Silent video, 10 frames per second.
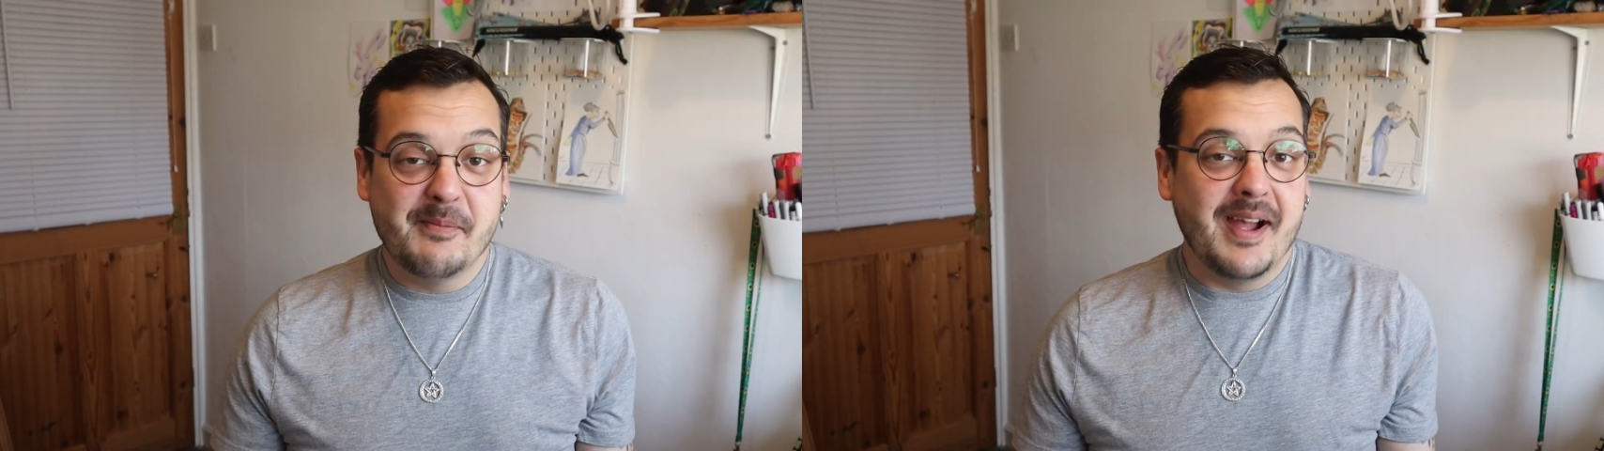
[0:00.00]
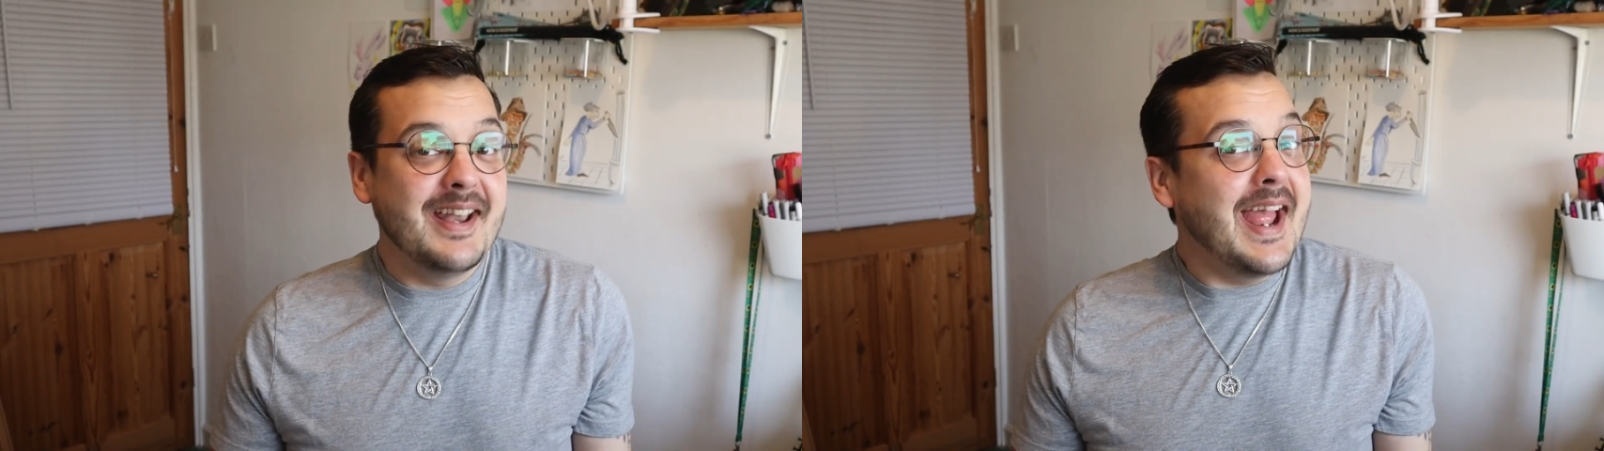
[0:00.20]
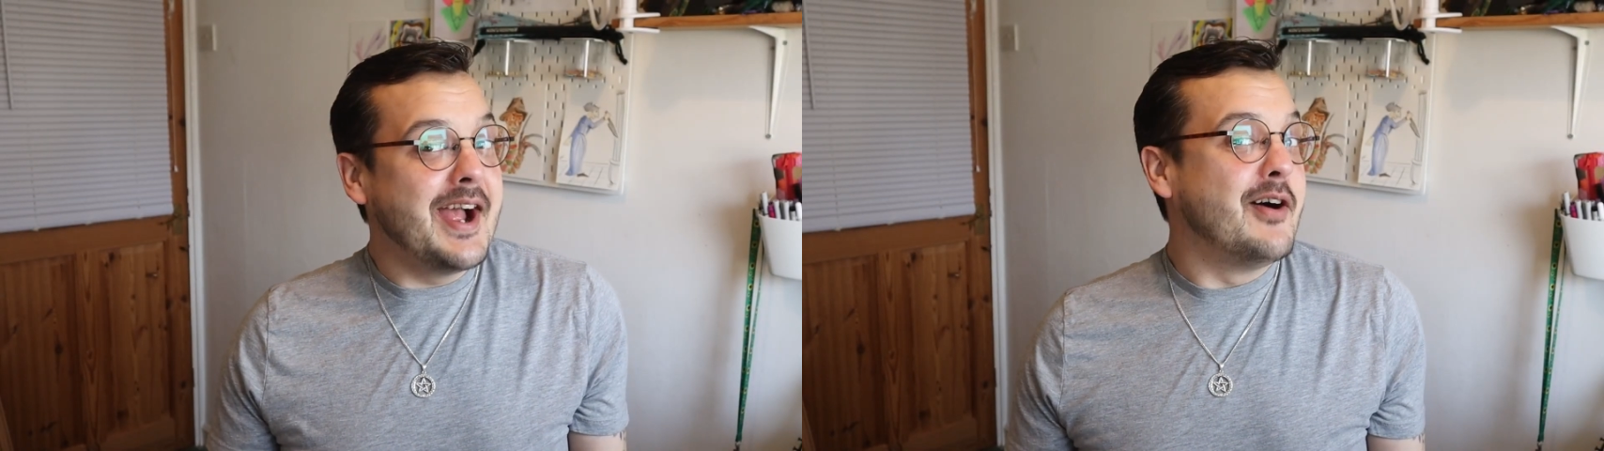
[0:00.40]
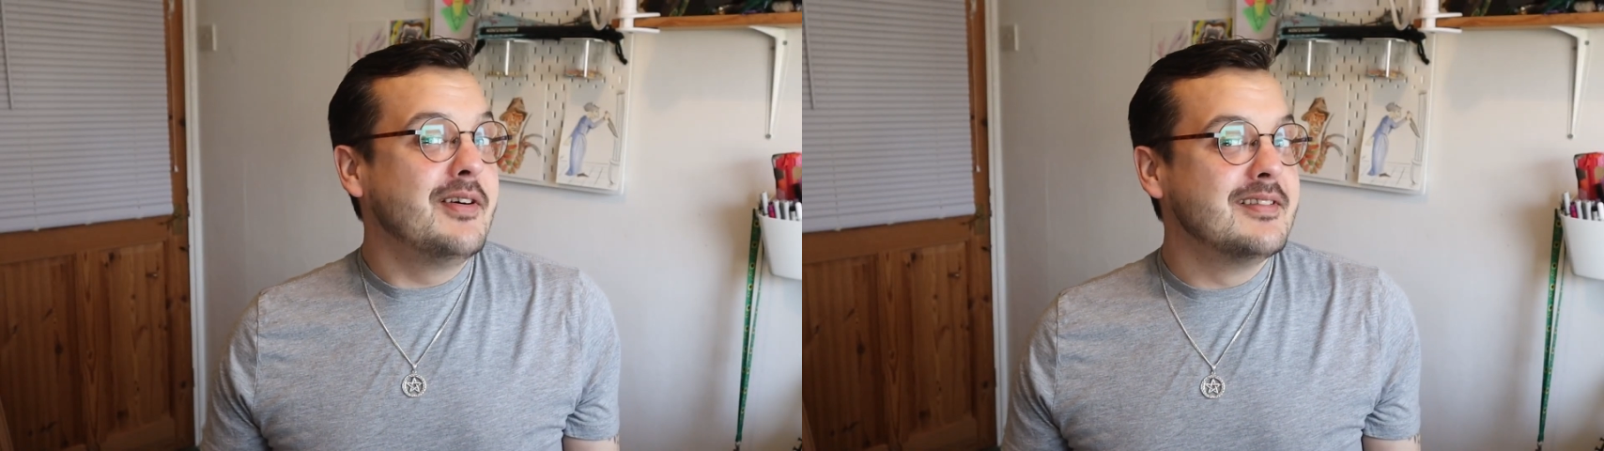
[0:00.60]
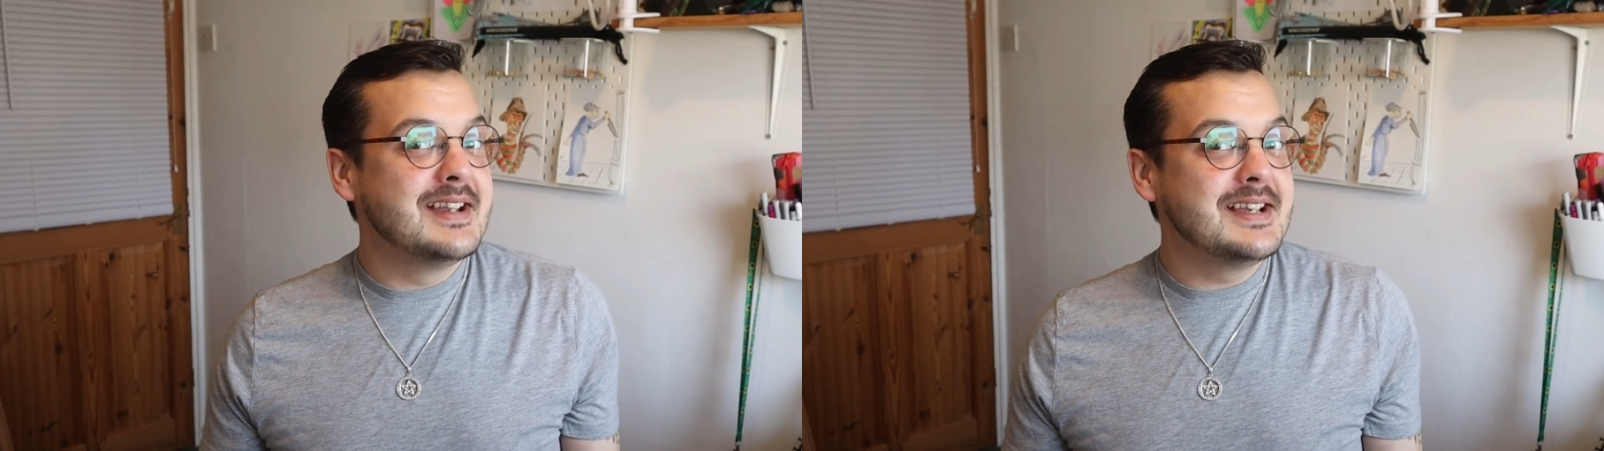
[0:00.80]
now,
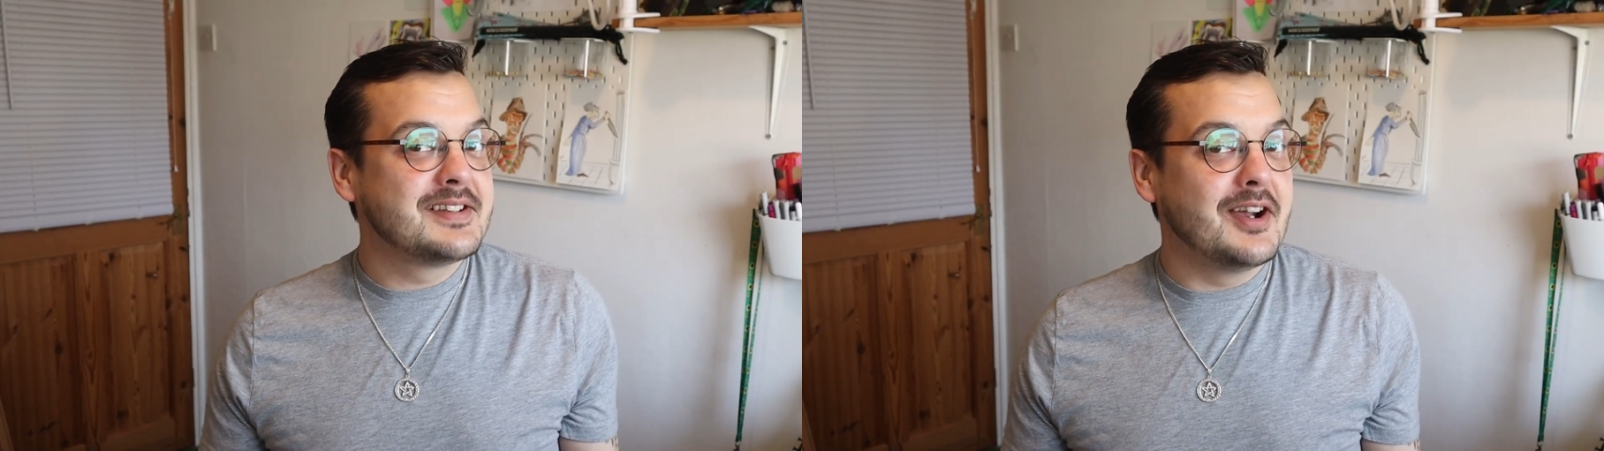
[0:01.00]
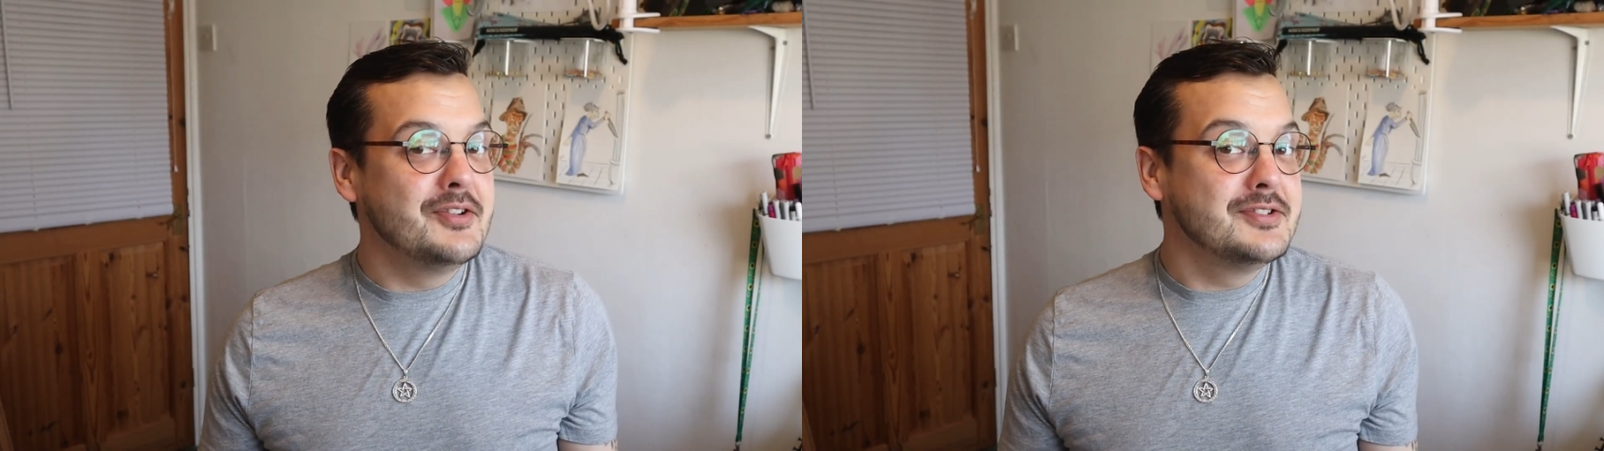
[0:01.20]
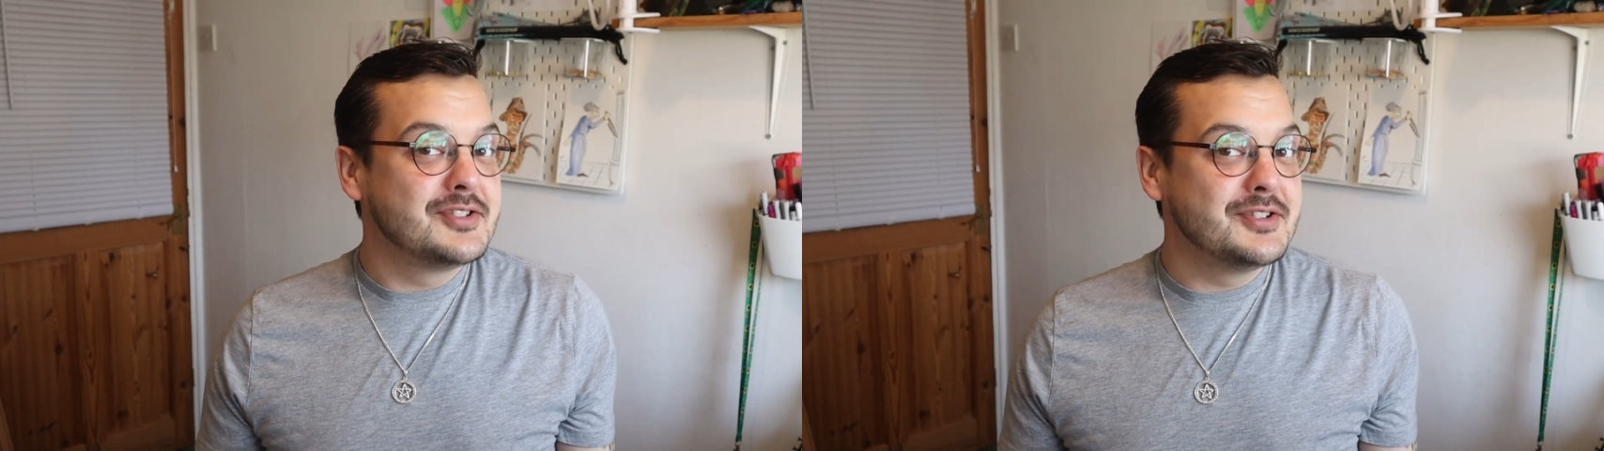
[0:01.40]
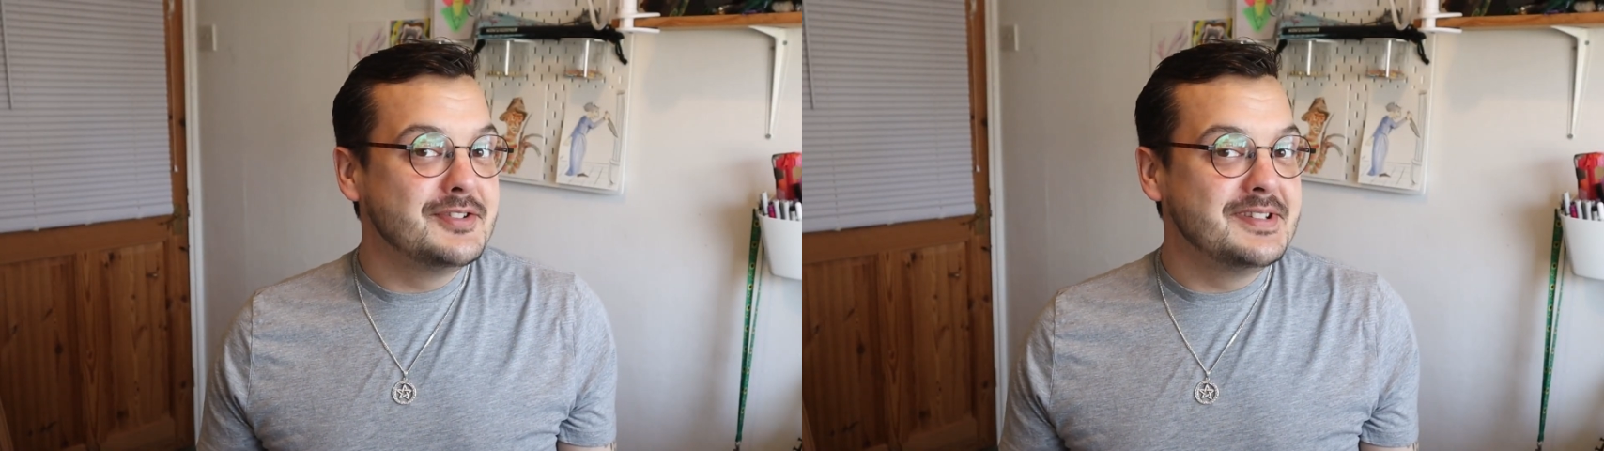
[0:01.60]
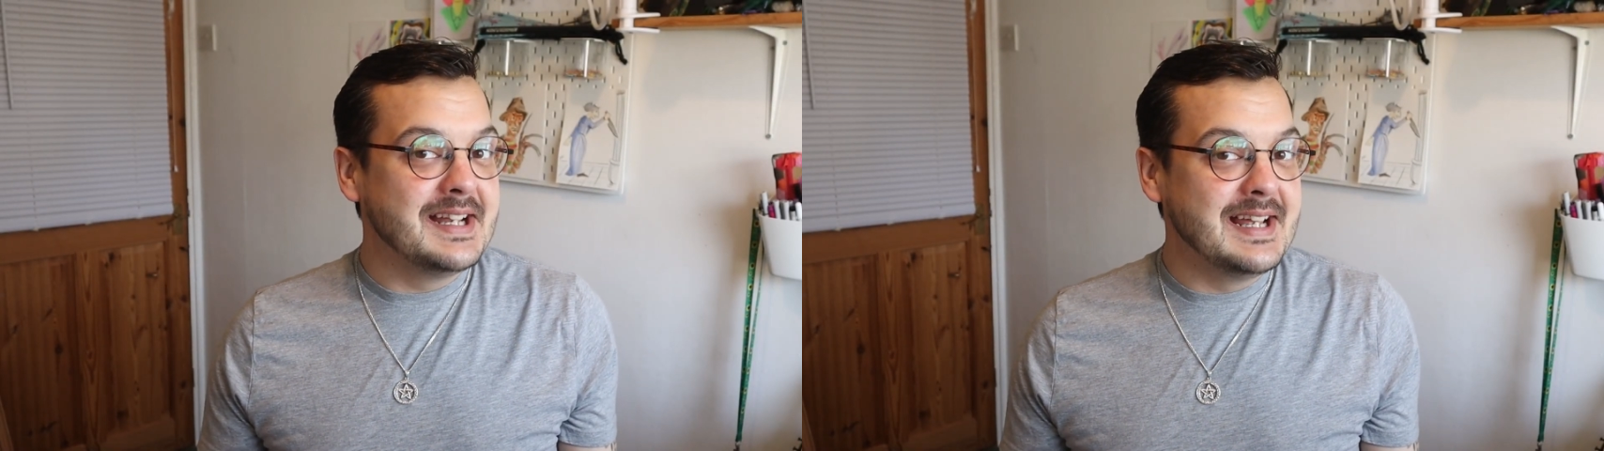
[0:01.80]
let's get on to
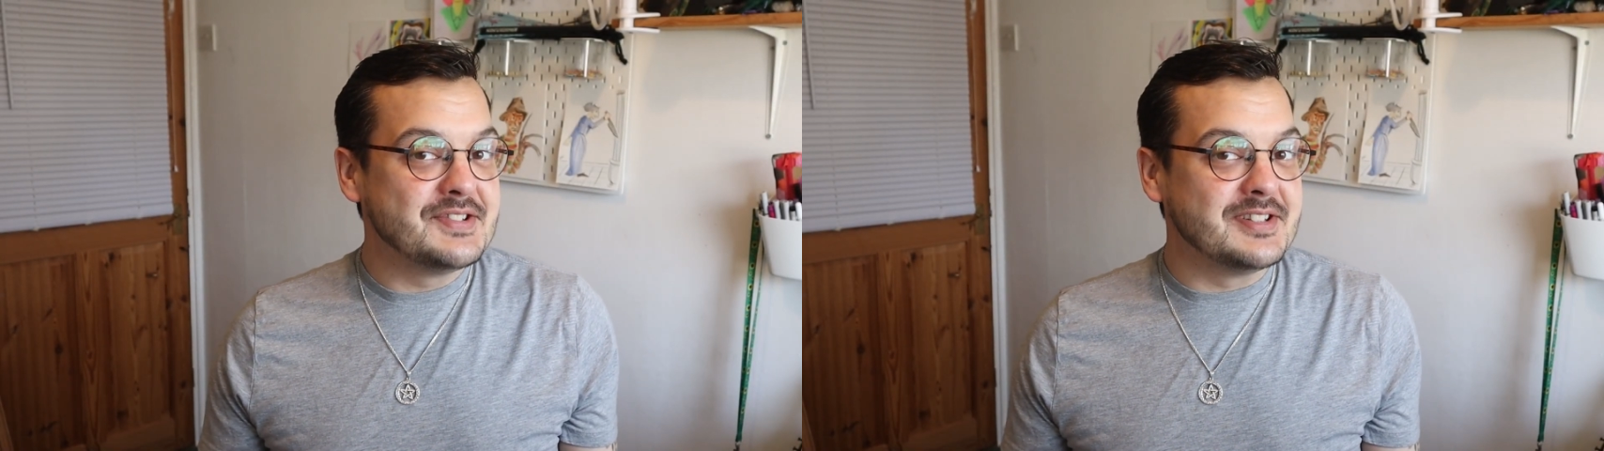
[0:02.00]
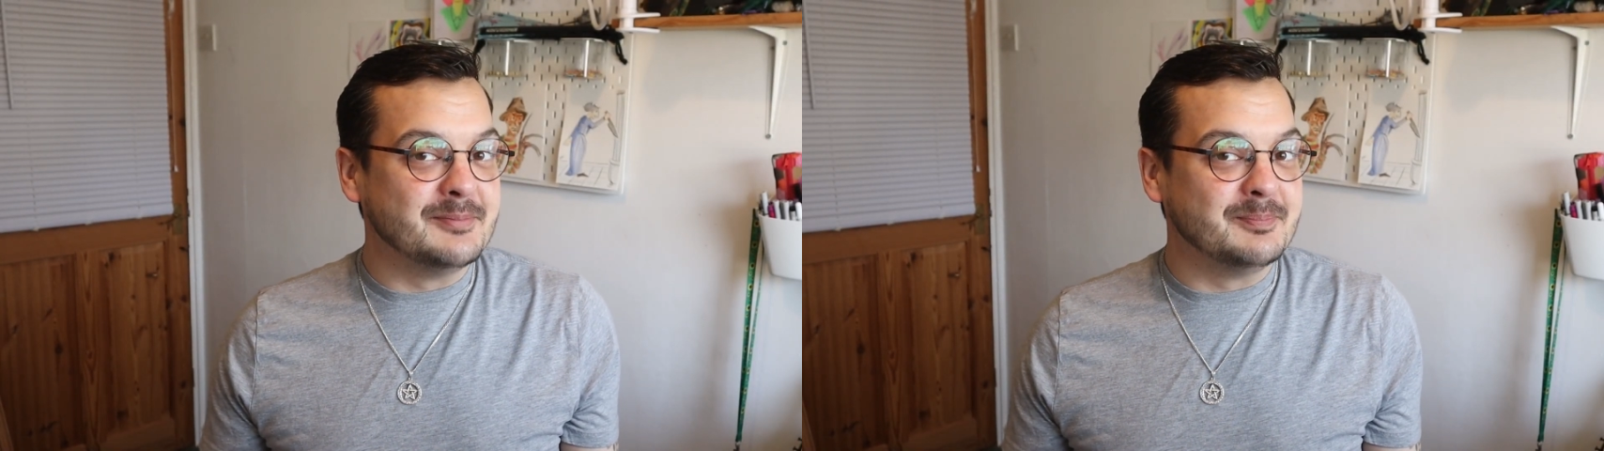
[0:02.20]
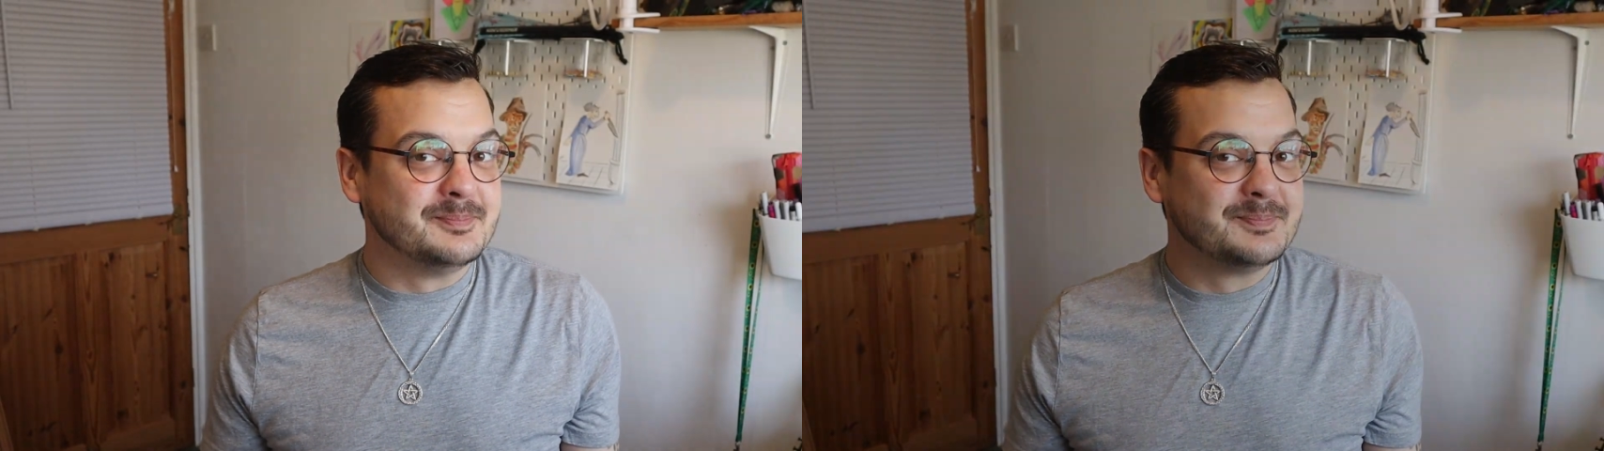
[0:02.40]
the lesson.